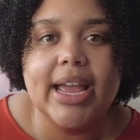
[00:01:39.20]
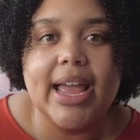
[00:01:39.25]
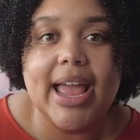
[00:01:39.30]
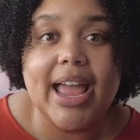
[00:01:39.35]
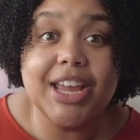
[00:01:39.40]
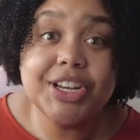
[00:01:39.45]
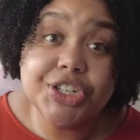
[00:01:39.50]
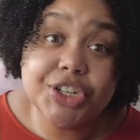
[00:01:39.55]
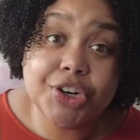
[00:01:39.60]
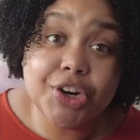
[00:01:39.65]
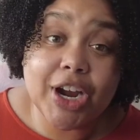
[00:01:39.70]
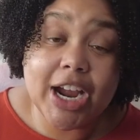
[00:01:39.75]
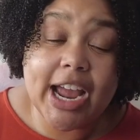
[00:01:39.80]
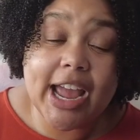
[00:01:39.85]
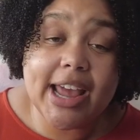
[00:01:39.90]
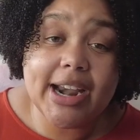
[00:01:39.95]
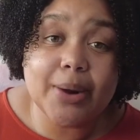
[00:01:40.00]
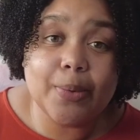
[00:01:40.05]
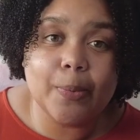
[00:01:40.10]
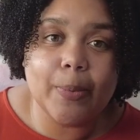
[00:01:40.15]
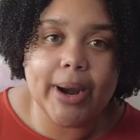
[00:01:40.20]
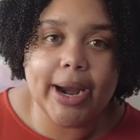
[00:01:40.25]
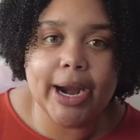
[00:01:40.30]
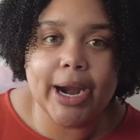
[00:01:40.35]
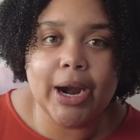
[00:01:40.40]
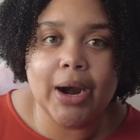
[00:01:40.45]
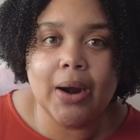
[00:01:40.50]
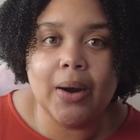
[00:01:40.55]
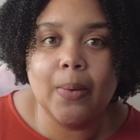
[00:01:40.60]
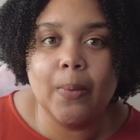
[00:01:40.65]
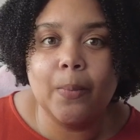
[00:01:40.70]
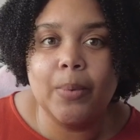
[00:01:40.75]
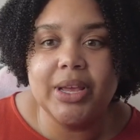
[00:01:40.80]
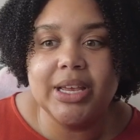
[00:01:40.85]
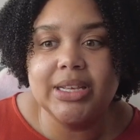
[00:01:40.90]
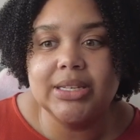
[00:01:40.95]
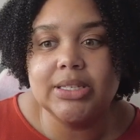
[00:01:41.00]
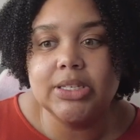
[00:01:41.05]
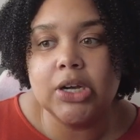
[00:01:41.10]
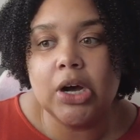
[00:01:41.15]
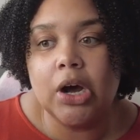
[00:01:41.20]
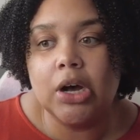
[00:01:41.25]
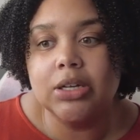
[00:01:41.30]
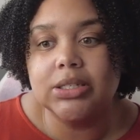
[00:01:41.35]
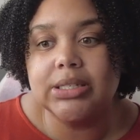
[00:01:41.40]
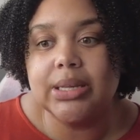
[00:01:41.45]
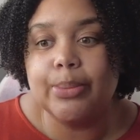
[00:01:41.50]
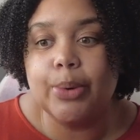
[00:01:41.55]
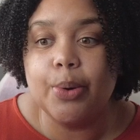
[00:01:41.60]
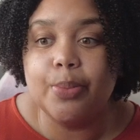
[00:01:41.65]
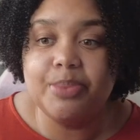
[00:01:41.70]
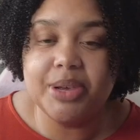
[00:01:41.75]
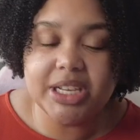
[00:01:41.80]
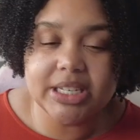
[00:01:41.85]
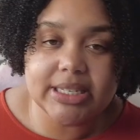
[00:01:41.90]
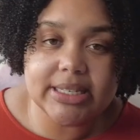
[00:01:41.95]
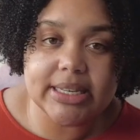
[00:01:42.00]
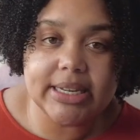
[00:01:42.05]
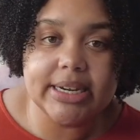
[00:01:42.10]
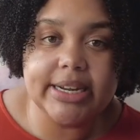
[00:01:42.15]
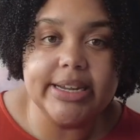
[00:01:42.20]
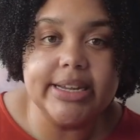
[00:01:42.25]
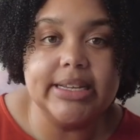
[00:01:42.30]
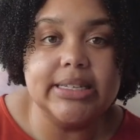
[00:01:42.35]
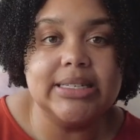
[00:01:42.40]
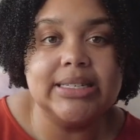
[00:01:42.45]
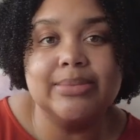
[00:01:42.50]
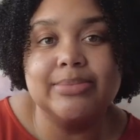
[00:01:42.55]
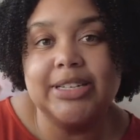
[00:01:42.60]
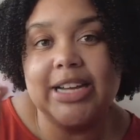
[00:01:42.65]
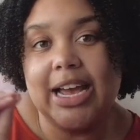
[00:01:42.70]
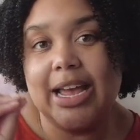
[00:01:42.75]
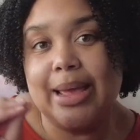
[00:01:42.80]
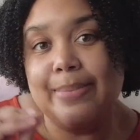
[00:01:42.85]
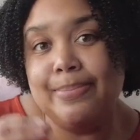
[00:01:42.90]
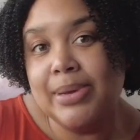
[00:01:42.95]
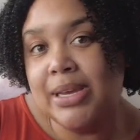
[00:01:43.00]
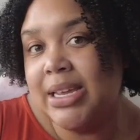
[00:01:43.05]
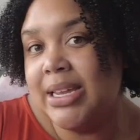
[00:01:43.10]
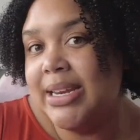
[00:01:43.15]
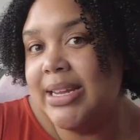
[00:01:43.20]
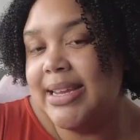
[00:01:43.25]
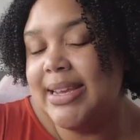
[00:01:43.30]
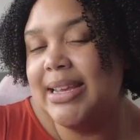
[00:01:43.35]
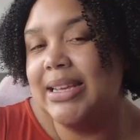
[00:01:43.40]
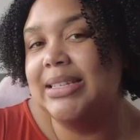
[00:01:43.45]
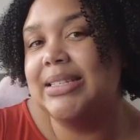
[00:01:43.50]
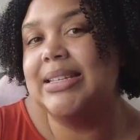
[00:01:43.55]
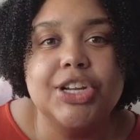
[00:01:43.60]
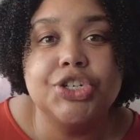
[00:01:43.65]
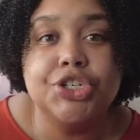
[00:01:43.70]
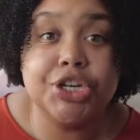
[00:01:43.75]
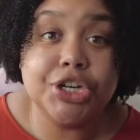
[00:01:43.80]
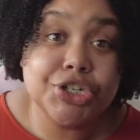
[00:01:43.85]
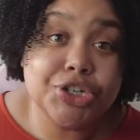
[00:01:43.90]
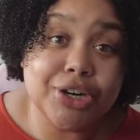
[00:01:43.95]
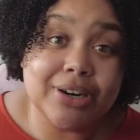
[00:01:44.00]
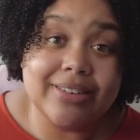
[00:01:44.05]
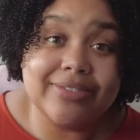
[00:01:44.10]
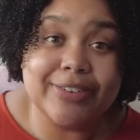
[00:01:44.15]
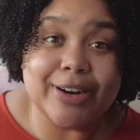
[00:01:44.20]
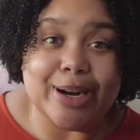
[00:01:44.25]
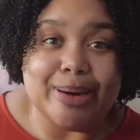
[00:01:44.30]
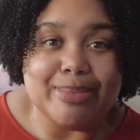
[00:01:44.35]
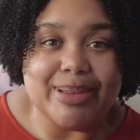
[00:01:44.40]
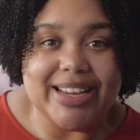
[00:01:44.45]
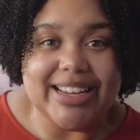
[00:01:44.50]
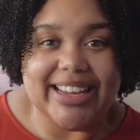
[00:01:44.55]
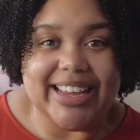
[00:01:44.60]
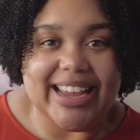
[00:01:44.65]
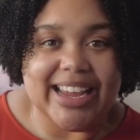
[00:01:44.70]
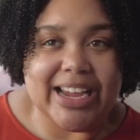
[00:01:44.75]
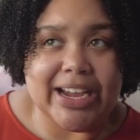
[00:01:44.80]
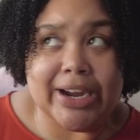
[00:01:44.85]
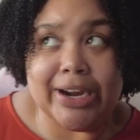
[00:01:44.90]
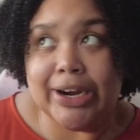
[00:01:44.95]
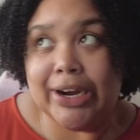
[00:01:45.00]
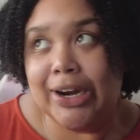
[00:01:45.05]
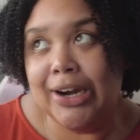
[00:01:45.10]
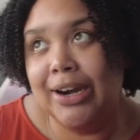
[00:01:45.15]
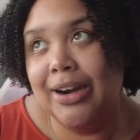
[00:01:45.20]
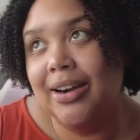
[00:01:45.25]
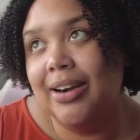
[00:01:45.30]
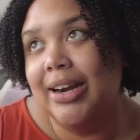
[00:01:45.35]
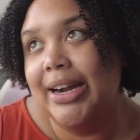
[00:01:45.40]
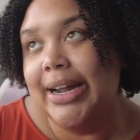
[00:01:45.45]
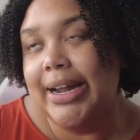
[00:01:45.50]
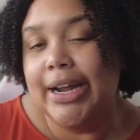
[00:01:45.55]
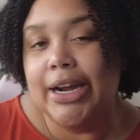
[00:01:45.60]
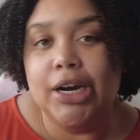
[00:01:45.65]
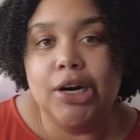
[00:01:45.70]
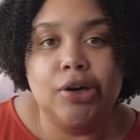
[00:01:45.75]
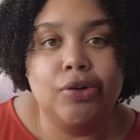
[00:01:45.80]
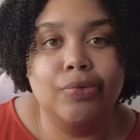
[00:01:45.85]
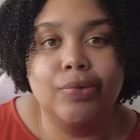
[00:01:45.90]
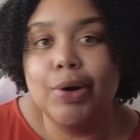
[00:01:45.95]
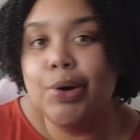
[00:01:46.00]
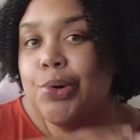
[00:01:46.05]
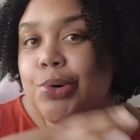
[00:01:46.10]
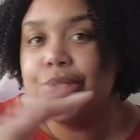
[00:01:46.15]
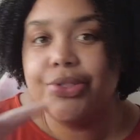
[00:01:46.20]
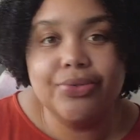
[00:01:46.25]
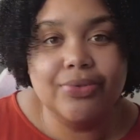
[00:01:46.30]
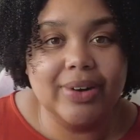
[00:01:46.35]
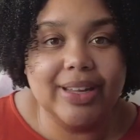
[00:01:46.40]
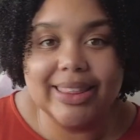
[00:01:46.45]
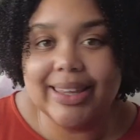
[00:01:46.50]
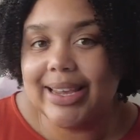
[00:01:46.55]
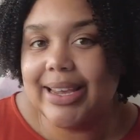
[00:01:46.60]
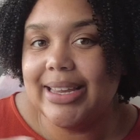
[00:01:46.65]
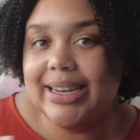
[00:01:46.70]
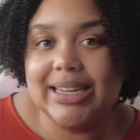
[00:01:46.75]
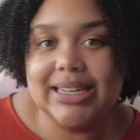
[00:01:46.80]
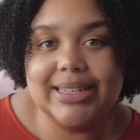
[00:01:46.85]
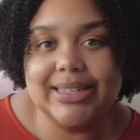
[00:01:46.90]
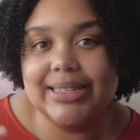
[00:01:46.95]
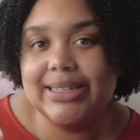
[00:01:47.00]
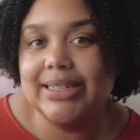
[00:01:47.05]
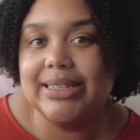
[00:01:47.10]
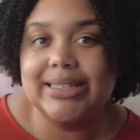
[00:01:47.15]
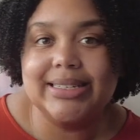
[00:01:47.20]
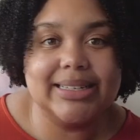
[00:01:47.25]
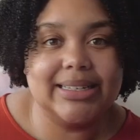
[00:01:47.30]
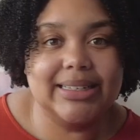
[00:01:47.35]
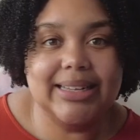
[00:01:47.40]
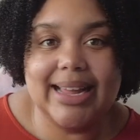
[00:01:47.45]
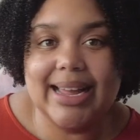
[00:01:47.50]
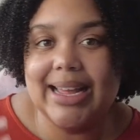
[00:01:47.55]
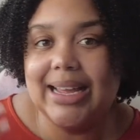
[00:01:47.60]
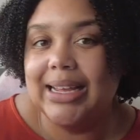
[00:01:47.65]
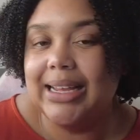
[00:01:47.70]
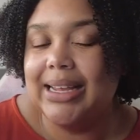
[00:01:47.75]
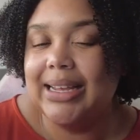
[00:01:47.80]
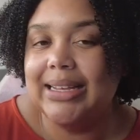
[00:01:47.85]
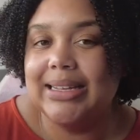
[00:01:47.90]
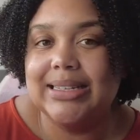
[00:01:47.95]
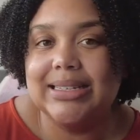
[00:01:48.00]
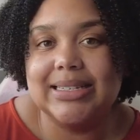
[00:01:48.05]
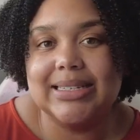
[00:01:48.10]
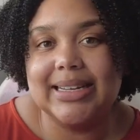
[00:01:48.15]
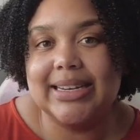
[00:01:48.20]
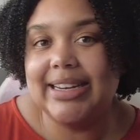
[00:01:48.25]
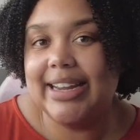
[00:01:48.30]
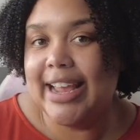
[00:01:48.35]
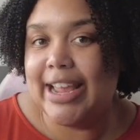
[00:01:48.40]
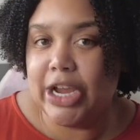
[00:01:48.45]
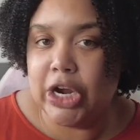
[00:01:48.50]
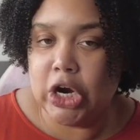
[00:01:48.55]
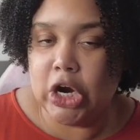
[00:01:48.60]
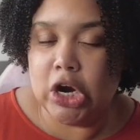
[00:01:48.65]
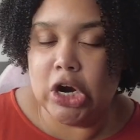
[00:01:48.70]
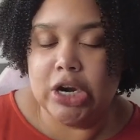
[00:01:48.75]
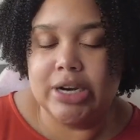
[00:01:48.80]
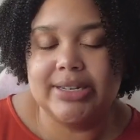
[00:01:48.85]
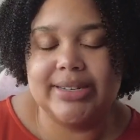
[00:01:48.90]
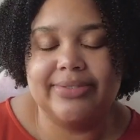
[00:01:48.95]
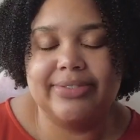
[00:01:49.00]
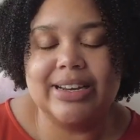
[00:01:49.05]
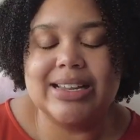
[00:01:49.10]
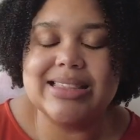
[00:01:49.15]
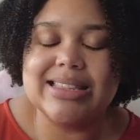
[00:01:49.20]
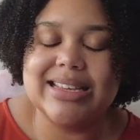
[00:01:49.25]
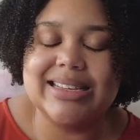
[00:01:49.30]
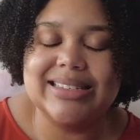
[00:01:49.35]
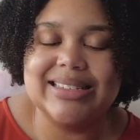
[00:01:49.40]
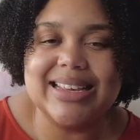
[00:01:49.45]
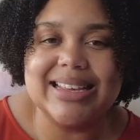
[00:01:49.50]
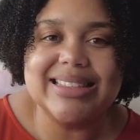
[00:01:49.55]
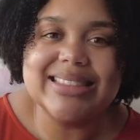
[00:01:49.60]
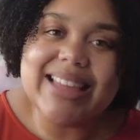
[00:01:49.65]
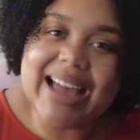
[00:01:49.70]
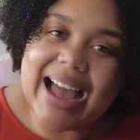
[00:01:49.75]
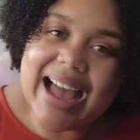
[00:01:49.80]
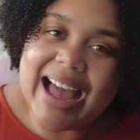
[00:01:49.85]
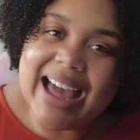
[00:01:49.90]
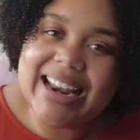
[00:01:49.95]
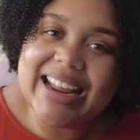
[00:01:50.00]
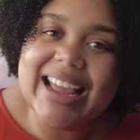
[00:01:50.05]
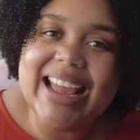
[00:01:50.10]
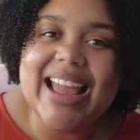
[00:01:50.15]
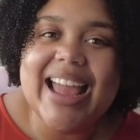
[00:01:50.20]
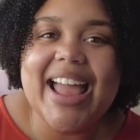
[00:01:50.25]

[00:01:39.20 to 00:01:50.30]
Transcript: endocrine, where we saw some obesity, some diabetes, gender affirming care, growth related delays in care, different things like that.